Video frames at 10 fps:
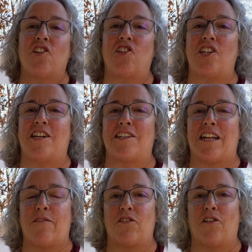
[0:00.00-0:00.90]
she doesn't
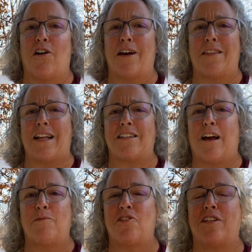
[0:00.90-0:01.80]
have a dog, and that
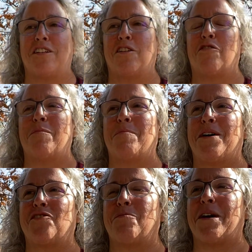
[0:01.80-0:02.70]
time she didn't know
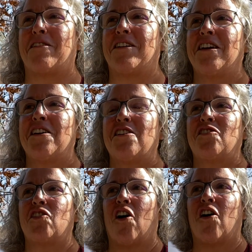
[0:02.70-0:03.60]
much about
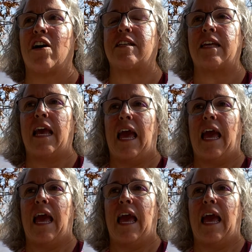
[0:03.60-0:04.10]
dogs.